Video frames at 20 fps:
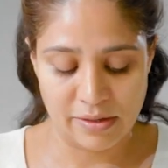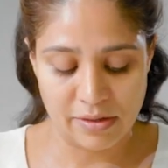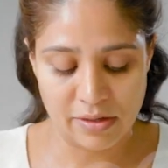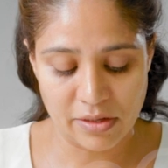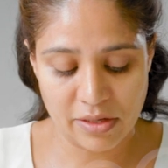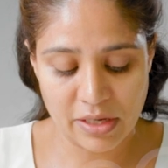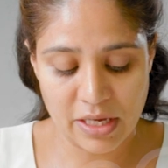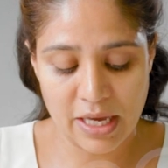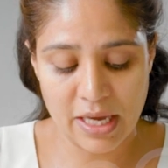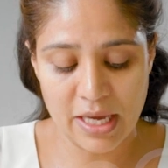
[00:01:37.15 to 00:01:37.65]

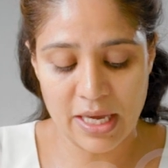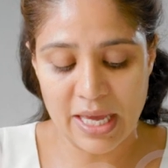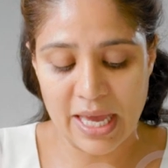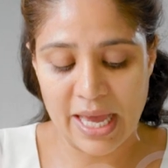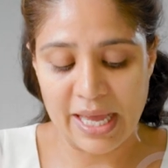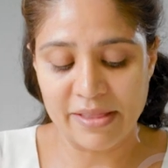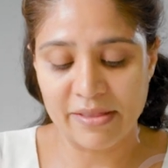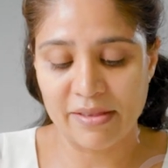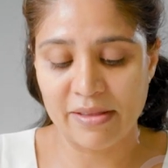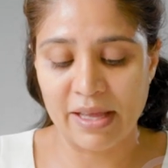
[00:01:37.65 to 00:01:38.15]
Okay,
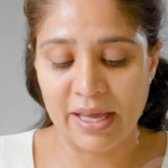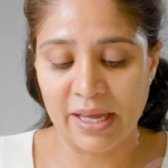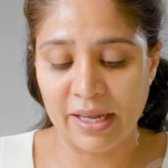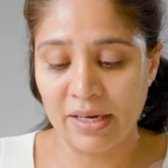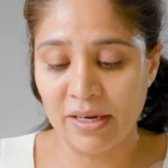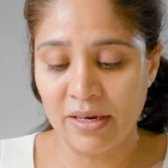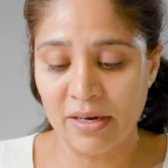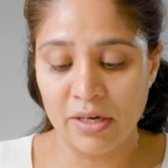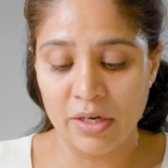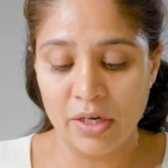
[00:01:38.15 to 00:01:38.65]
and
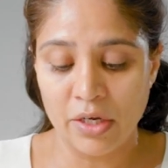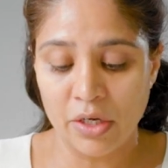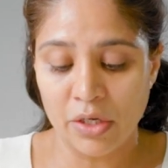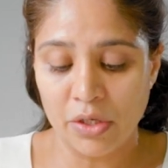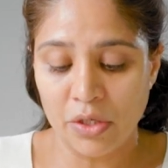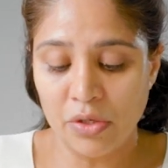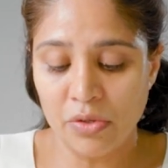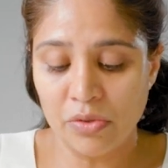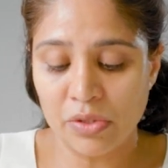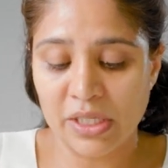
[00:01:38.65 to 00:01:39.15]
then
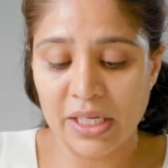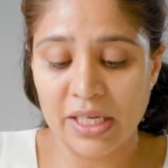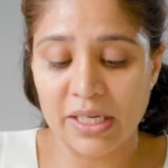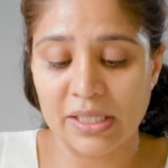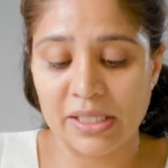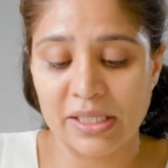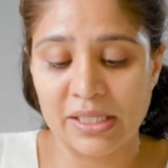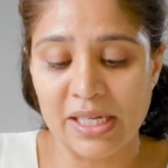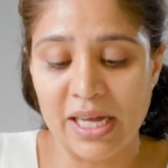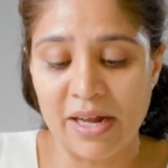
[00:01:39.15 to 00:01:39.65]
using
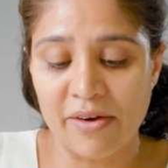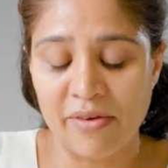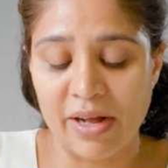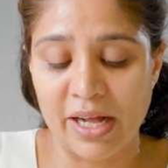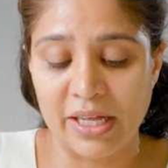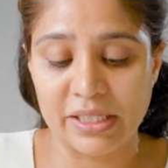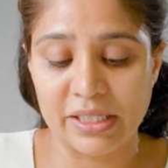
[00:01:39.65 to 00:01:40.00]
a sterile